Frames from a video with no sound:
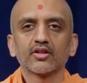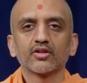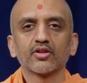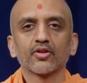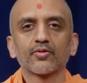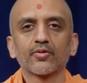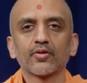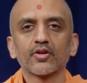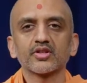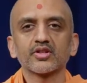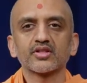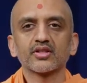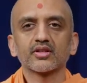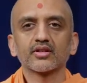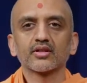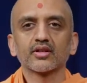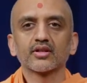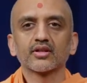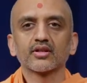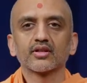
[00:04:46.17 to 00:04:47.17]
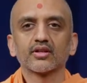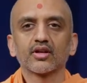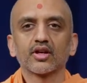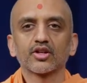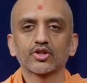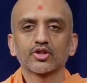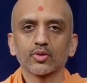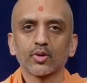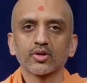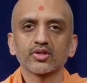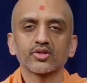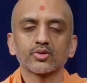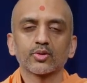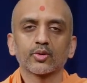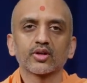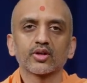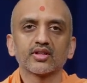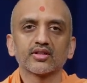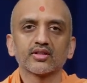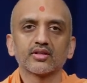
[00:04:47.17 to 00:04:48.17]
The first, a short
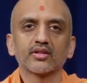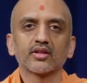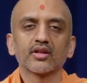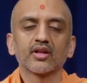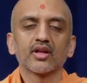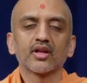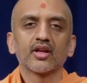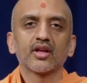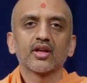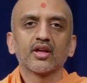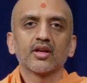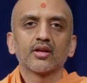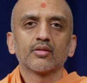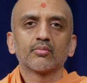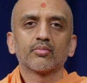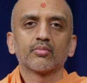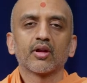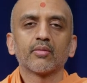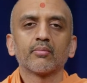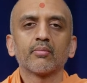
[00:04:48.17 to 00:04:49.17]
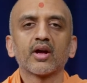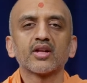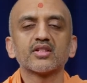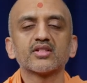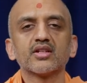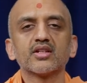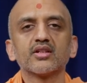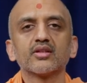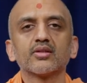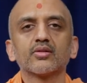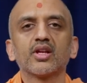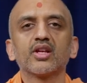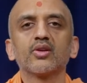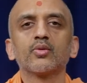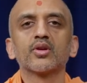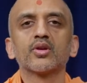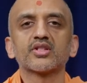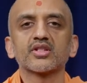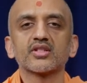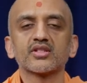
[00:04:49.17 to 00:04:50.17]
story, Brahmaji, he
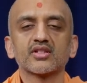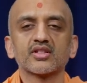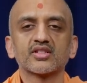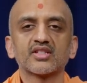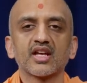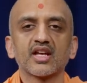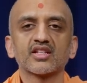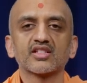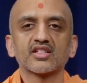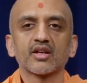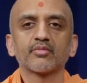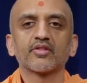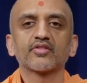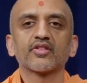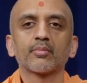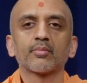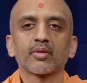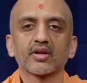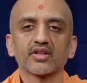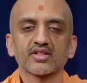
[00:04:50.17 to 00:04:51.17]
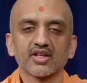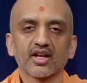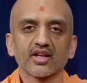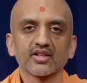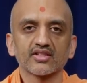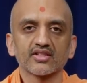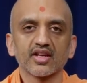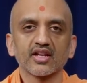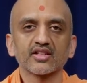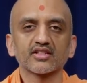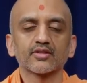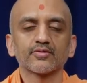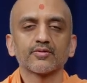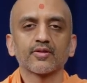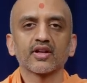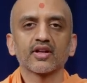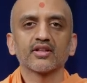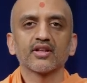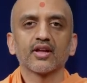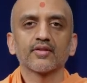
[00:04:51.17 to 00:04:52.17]
wishes to take some of the prasad,
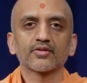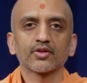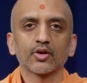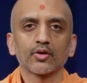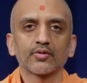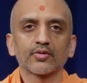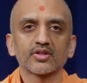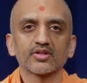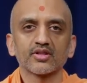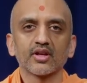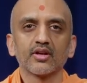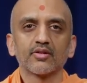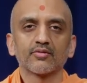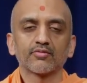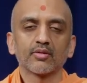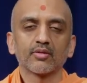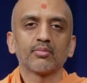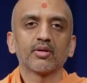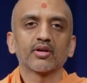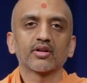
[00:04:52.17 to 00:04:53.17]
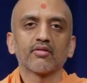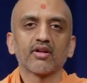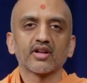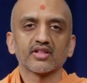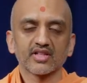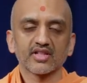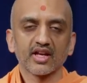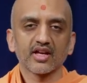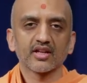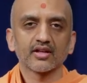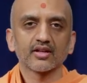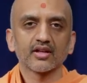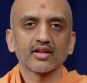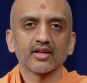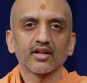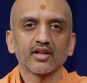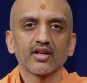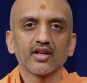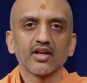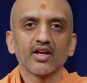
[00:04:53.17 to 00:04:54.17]
sanctified leftovers from Bhagwan's hand.
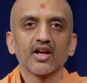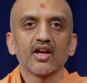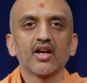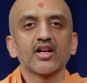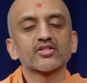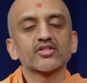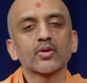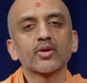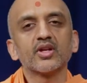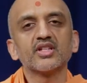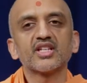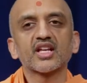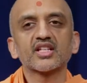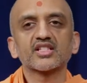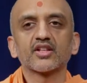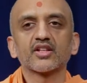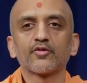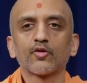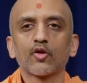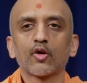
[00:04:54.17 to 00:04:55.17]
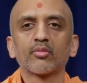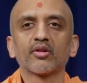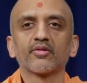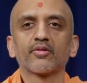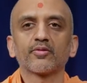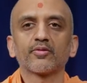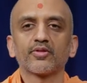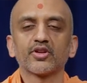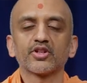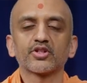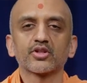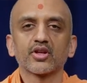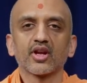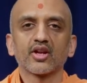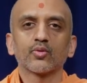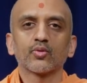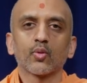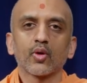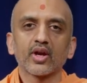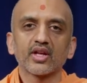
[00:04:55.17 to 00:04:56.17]
So he takes the form of a fish
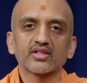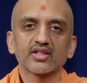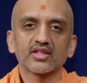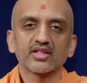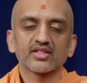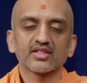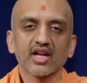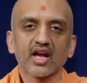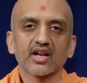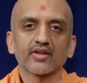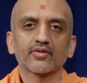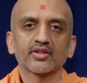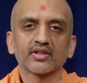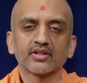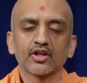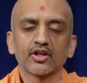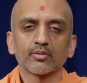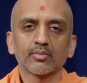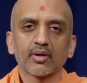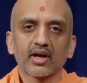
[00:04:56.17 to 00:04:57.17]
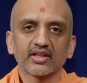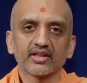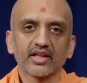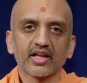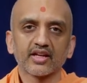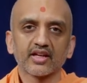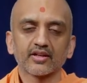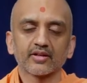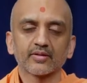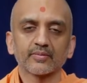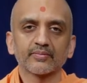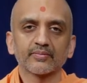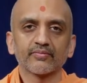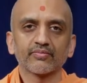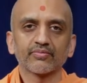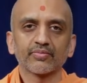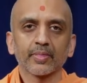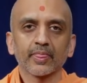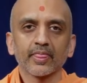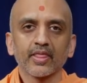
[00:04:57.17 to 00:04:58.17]
and waits inside of a nearby lake.
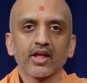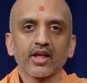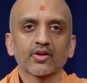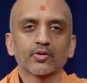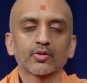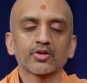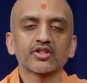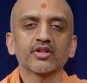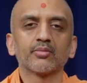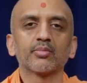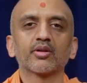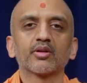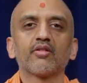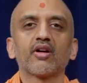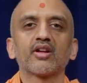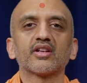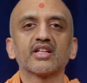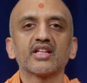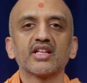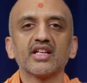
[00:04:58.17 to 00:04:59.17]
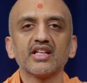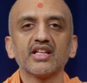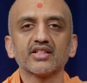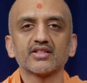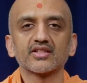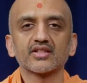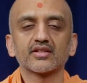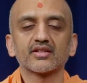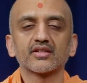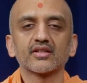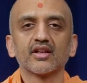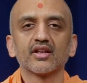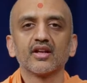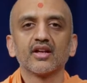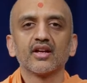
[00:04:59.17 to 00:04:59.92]
Krishna Bhagwan eats.